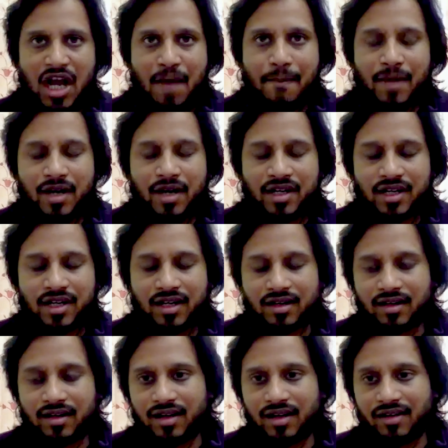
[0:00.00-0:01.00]
murder
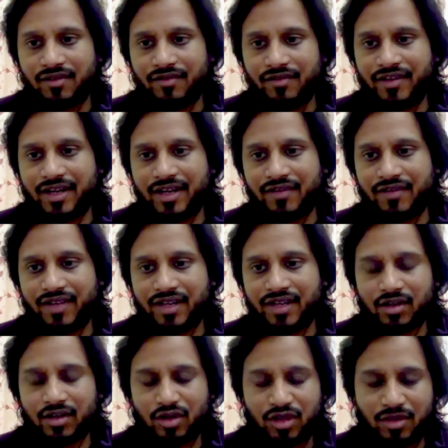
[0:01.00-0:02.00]

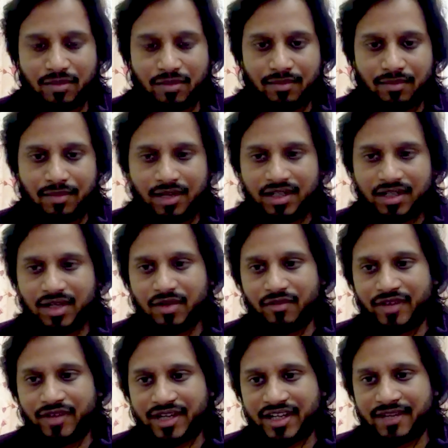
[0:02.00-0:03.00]
the murder
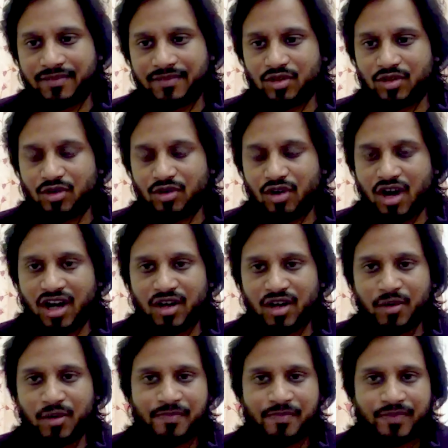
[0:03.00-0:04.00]
victims, how